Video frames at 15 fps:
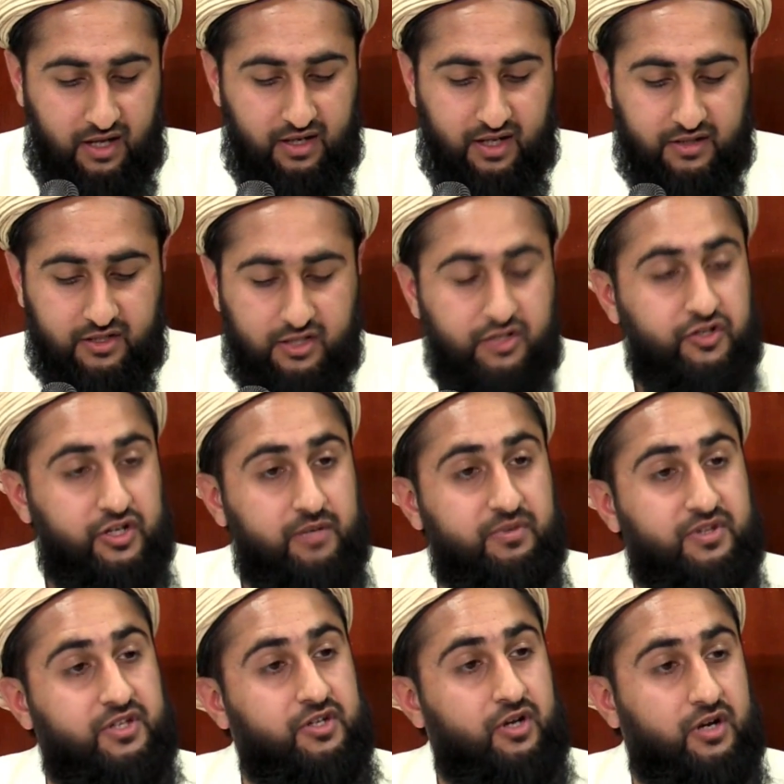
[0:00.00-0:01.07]
And like the
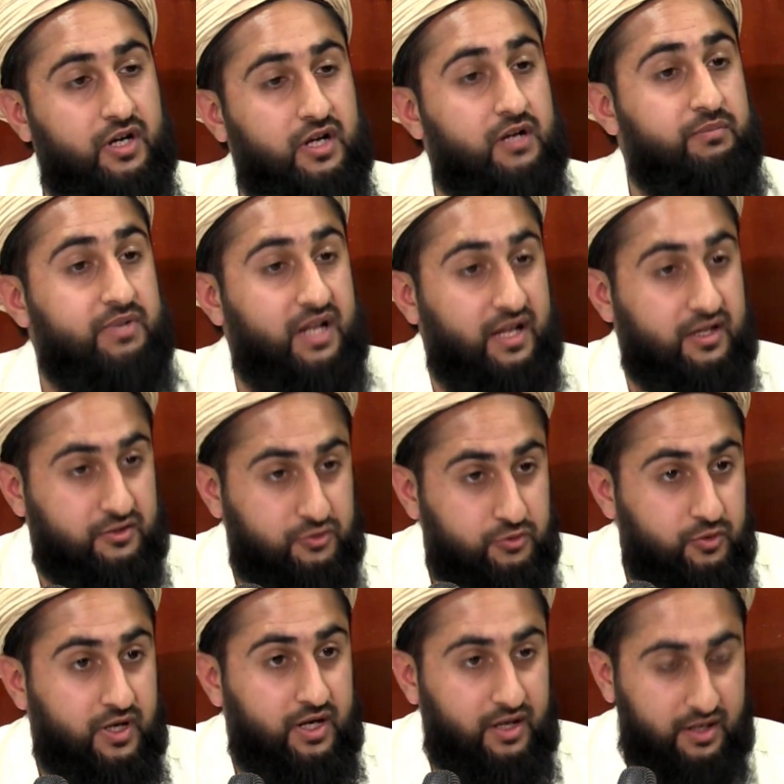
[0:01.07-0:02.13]
cream and the yogurt can be like
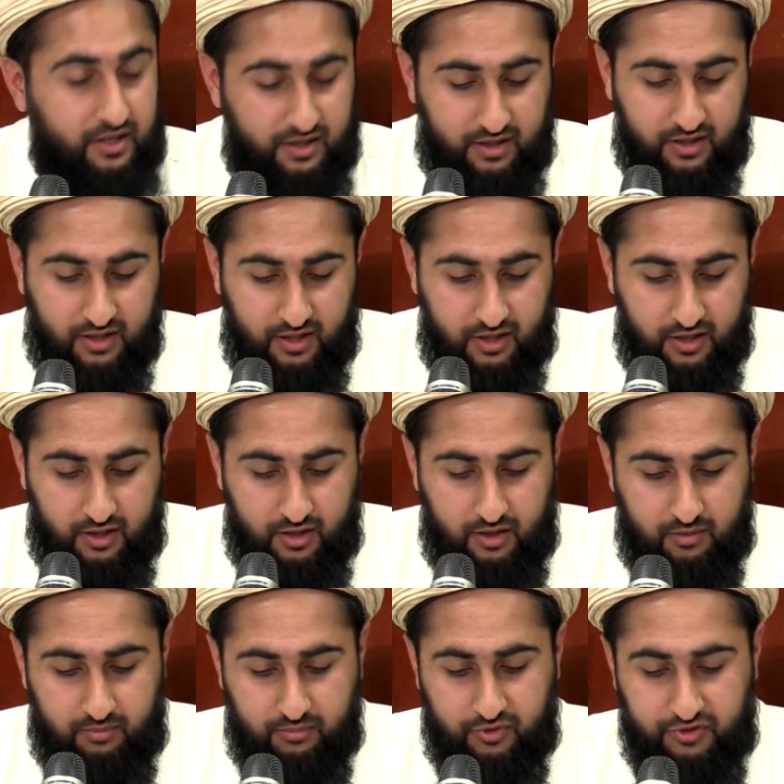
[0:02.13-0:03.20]
dua.
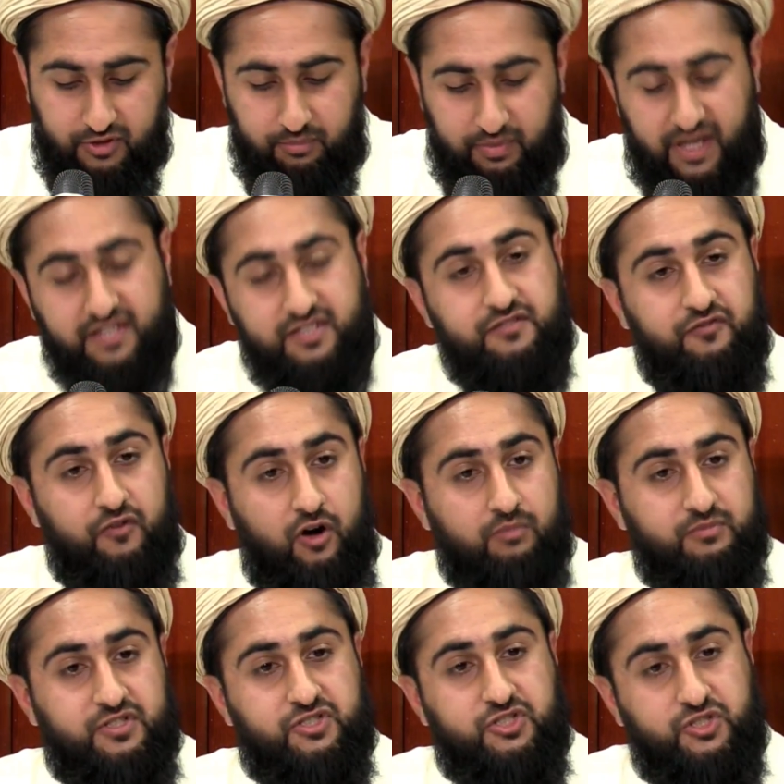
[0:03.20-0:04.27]
But the best
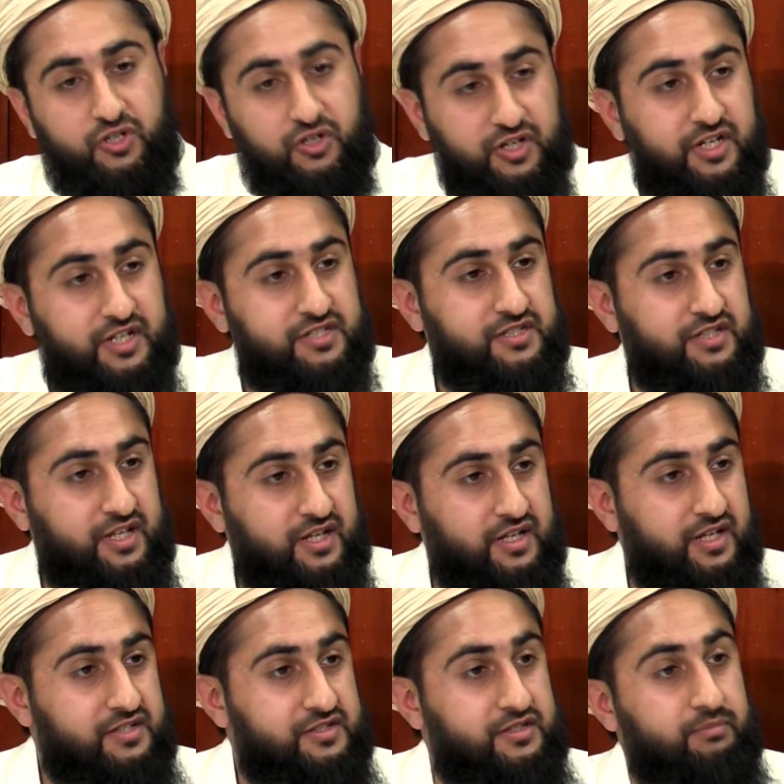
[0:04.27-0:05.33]
form, the strongest
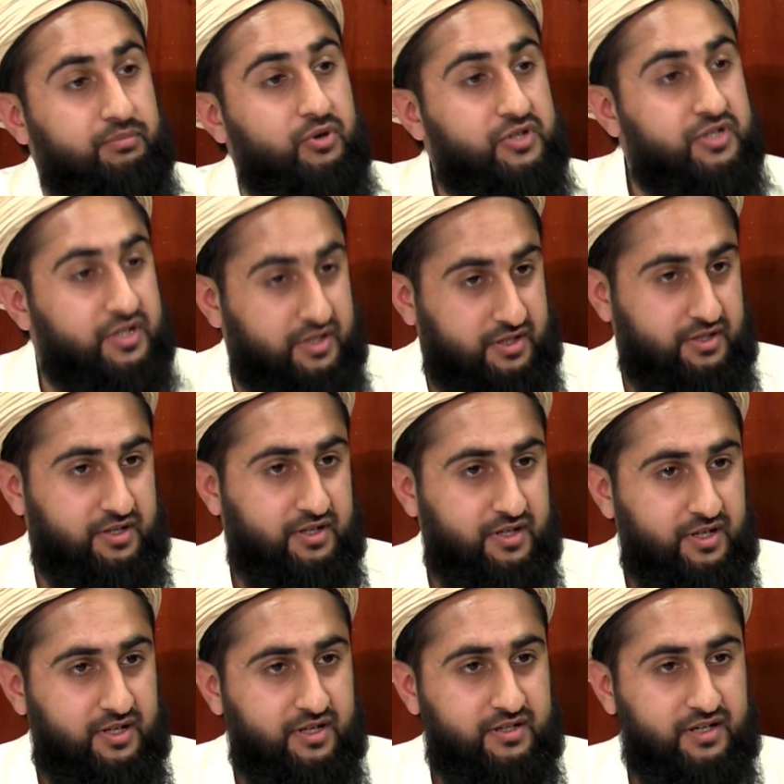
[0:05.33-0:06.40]
thing is the butter.
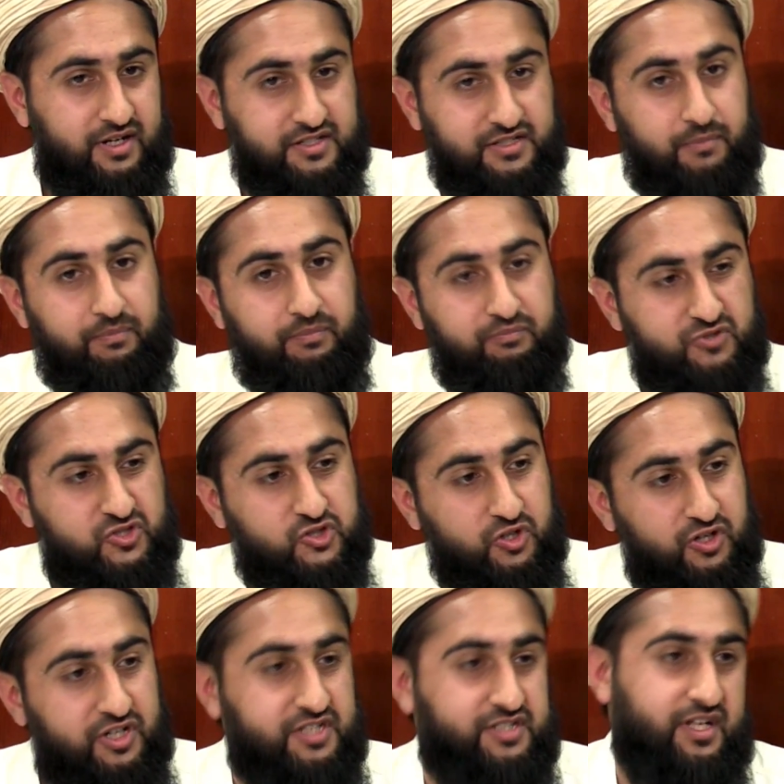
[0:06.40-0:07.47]
That is the
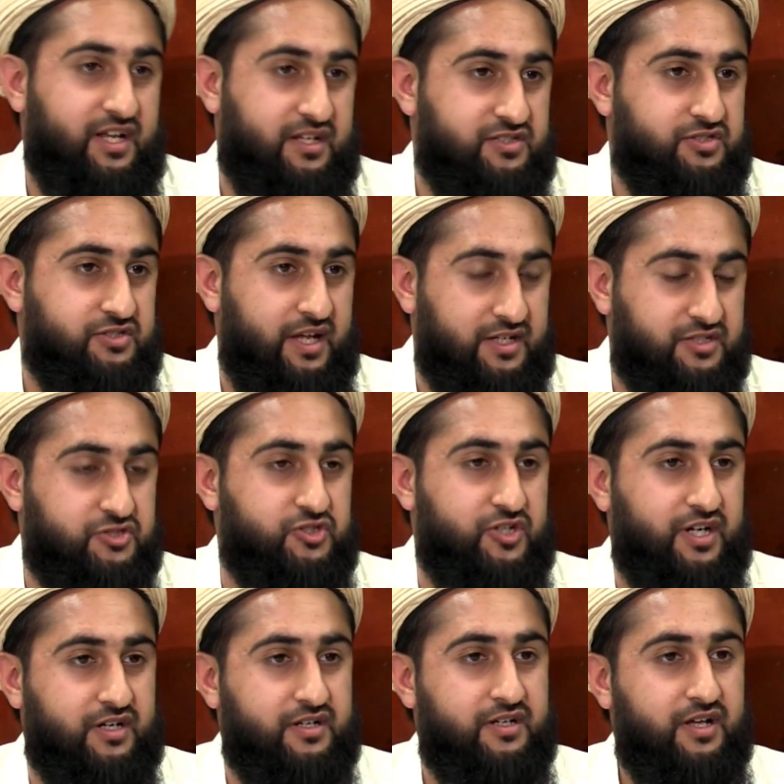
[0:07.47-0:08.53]
strongest
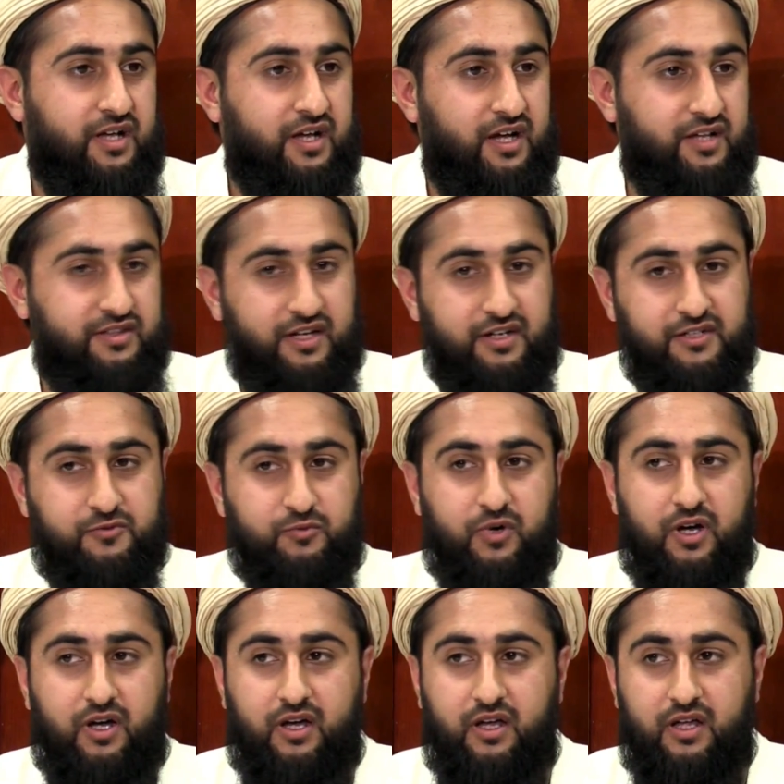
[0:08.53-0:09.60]
extract. And that is
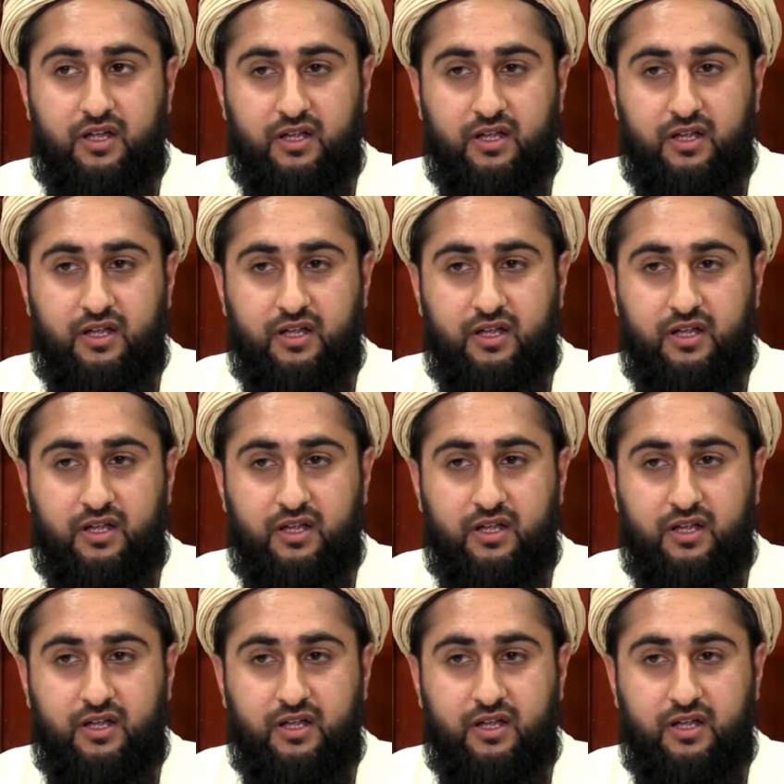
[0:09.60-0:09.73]
what